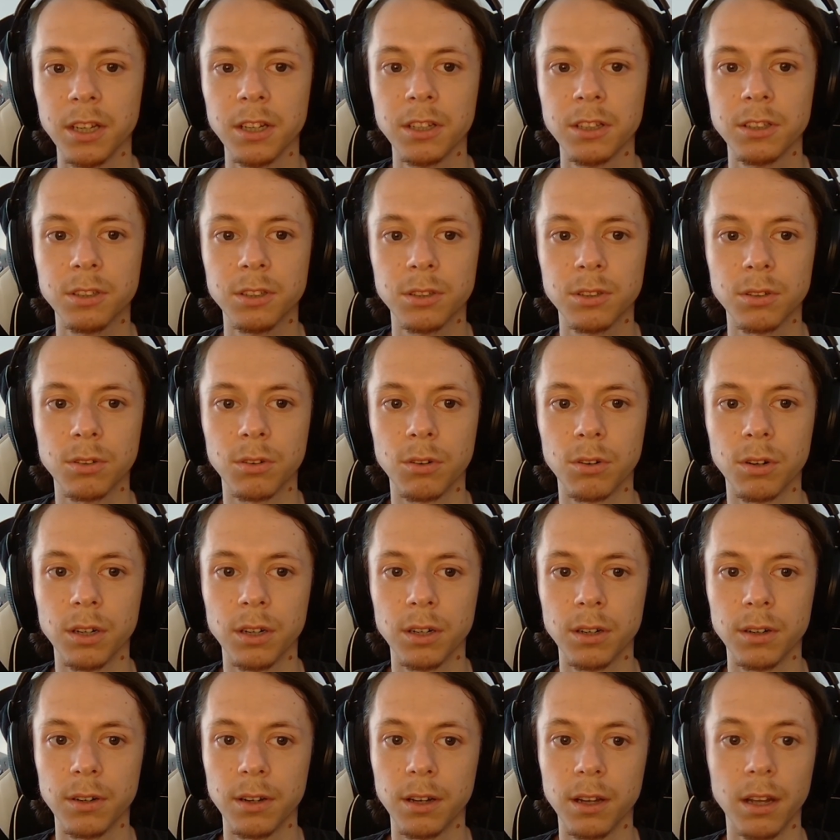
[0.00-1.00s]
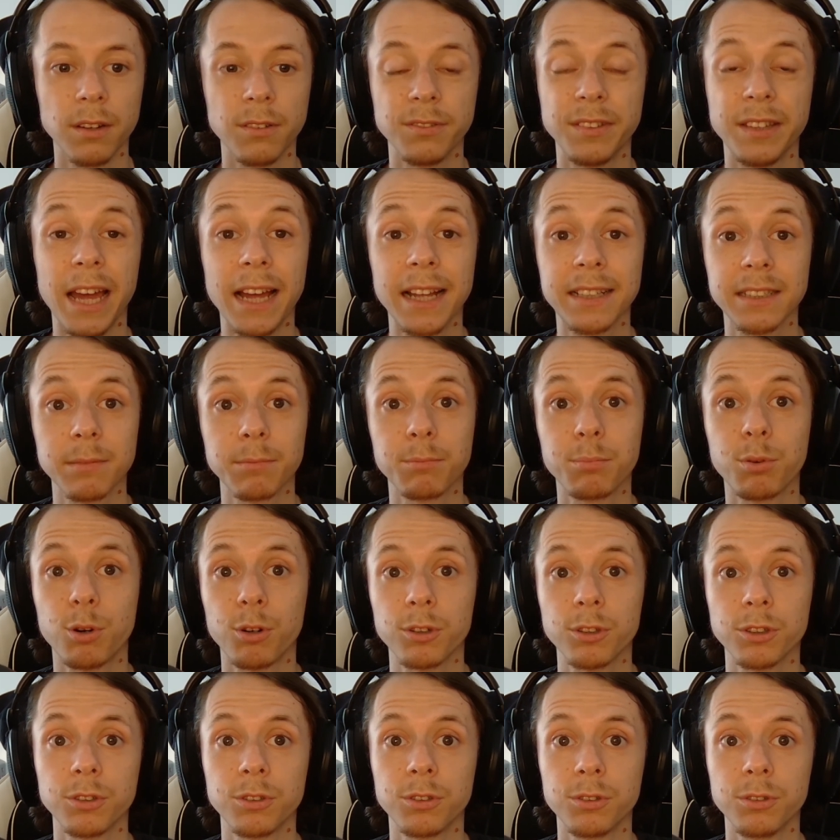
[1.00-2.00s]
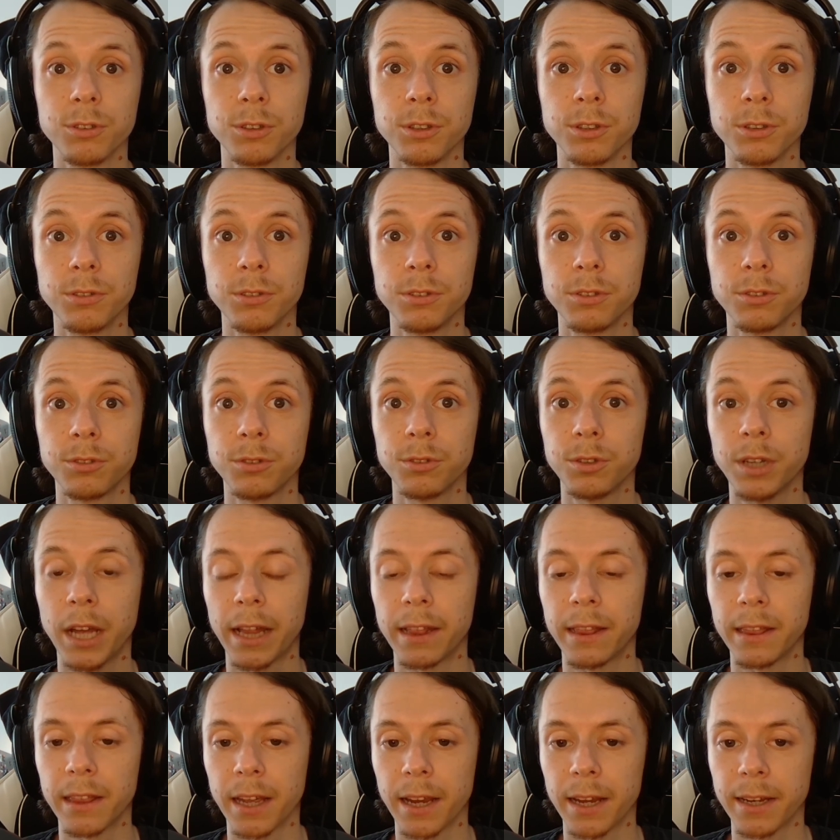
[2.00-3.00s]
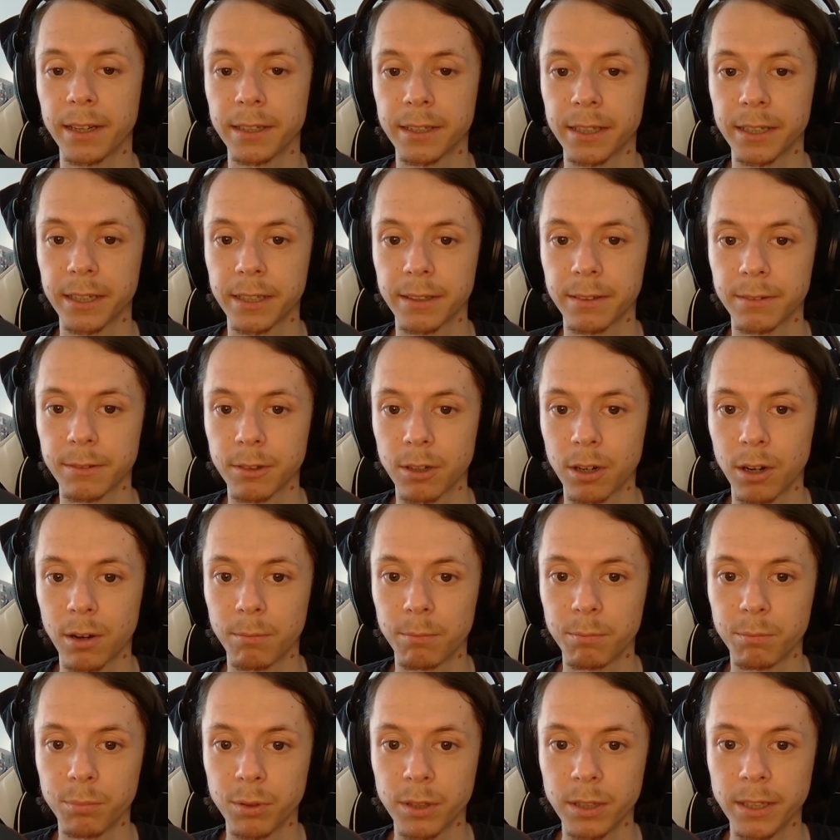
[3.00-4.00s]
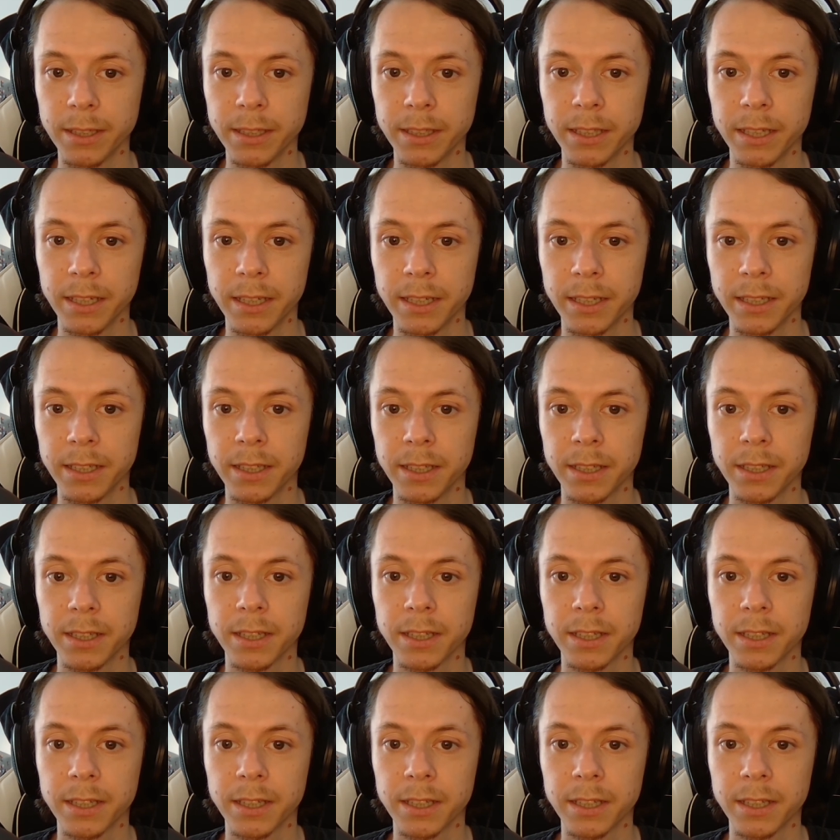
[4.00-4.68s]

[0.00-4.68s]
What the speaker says: So if that's important to you to get like completely